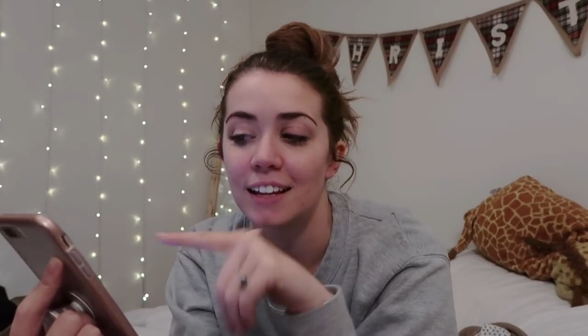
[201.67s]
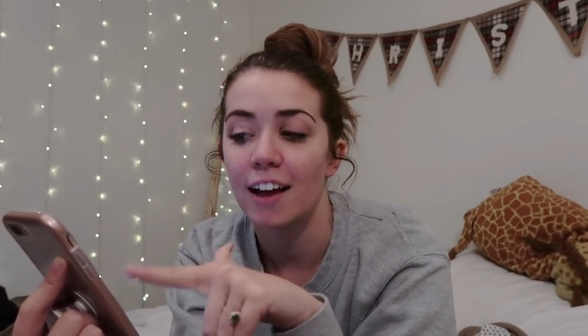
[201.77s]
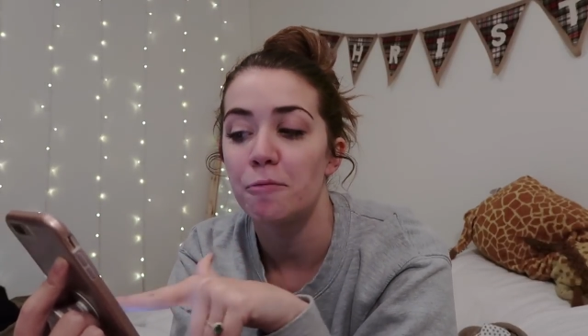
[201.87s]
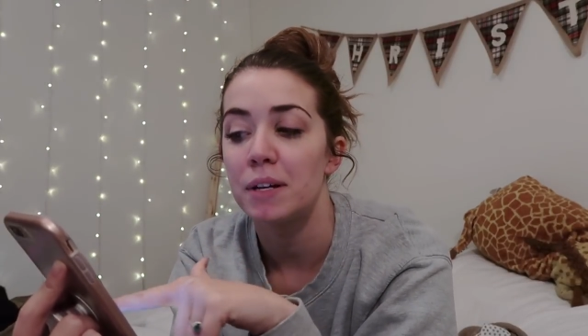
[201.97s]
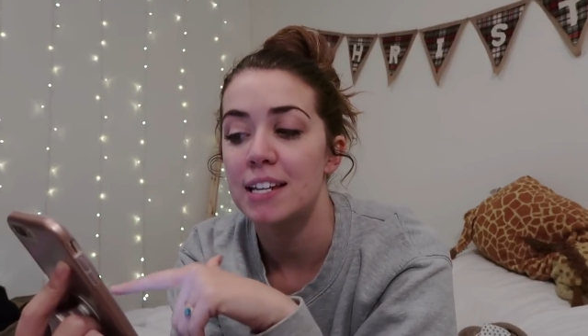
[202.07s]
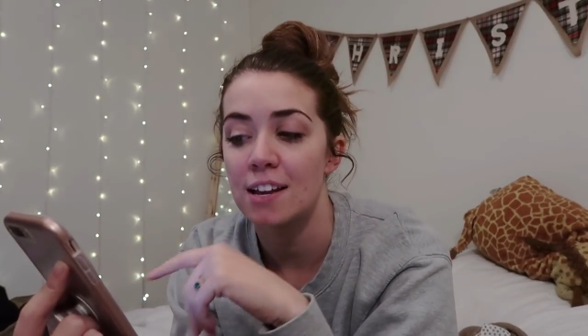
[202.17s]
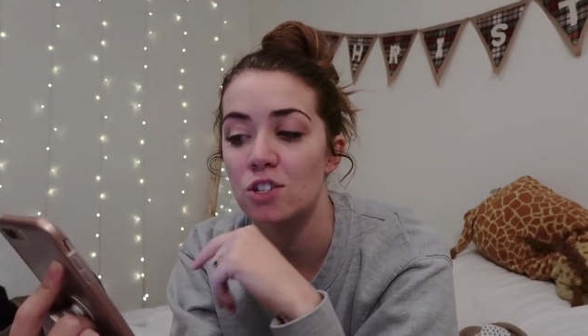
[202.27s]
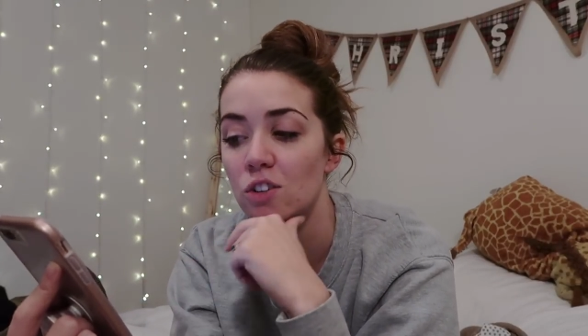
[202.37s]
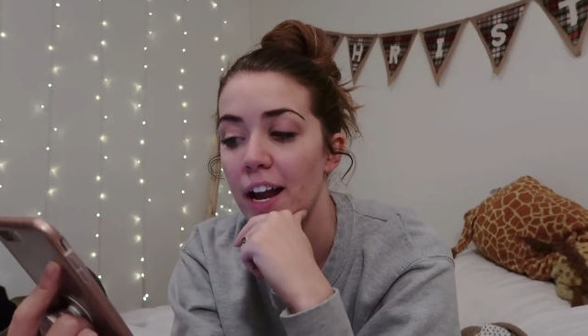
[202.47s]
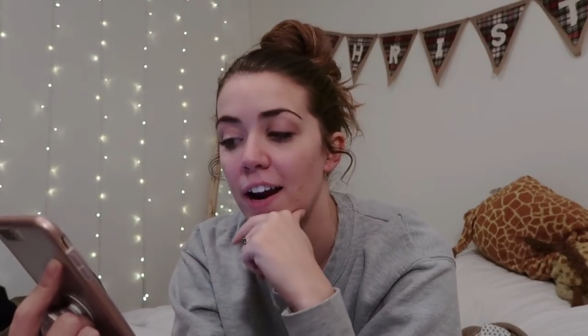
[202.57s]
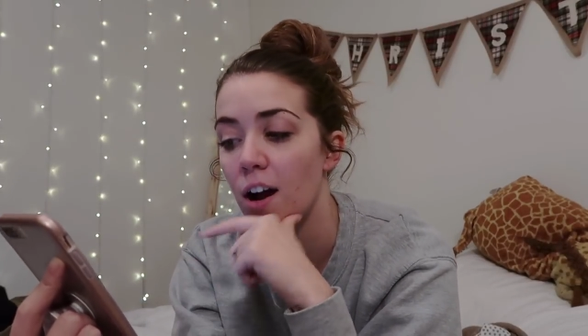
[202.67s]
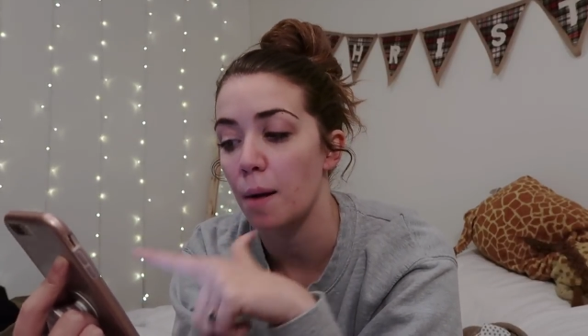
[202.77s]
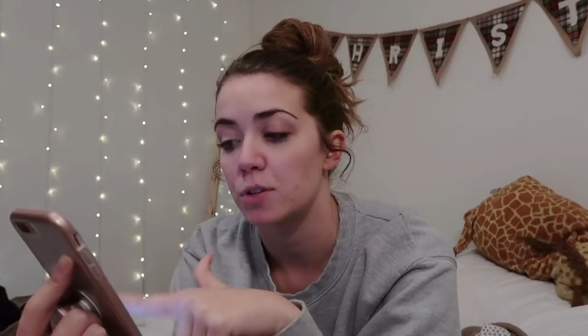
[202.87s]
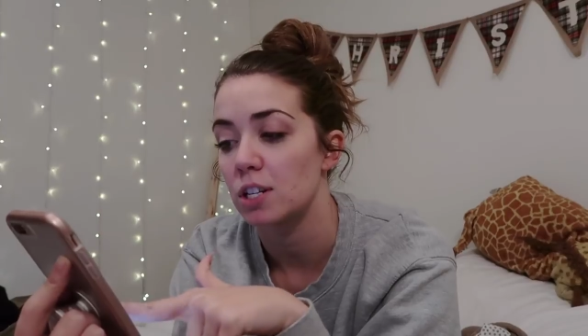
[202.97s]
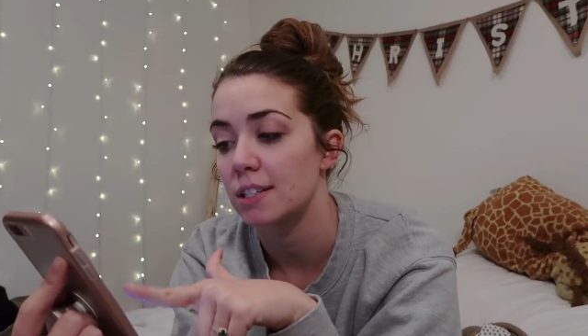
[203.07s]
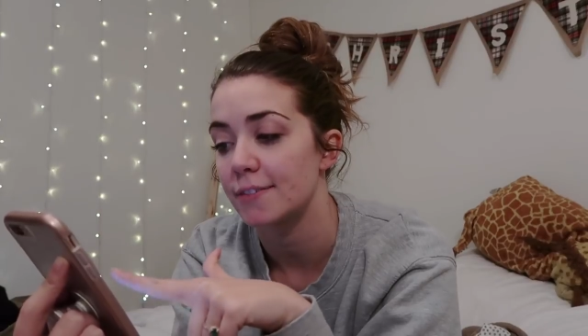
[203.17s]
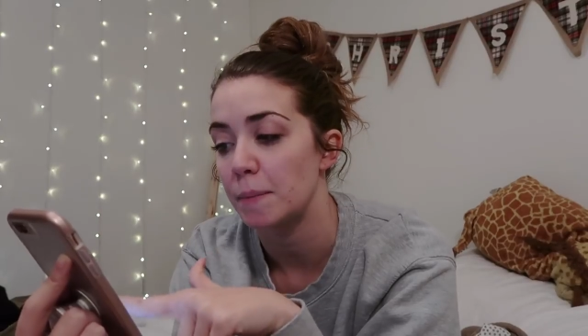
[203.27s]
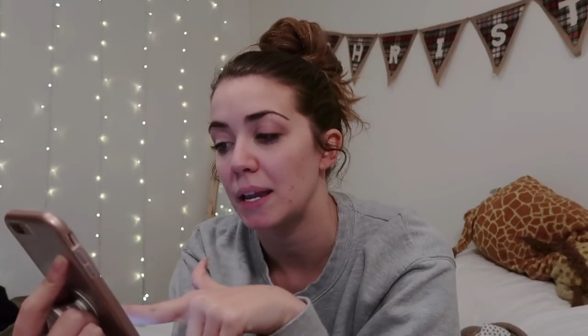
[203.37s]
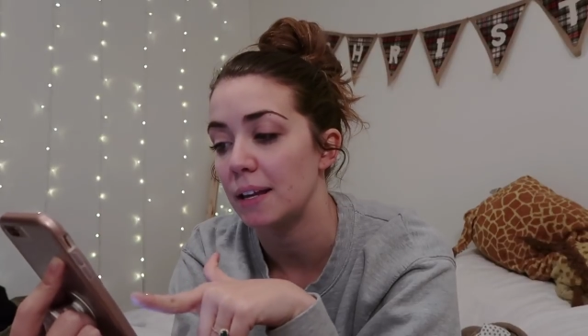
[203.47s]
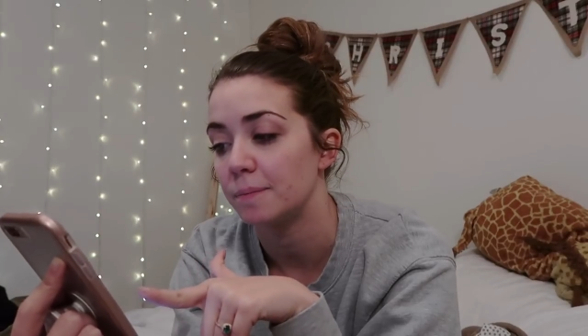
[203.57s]
of potential hair options
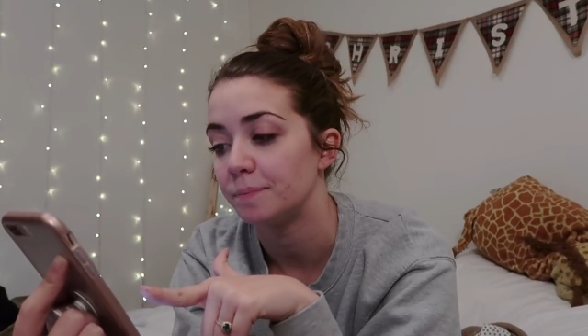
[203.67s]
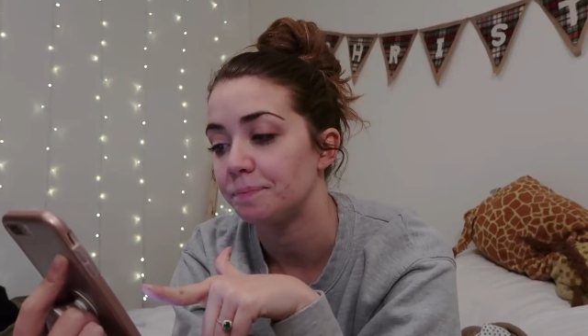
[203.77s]
for me.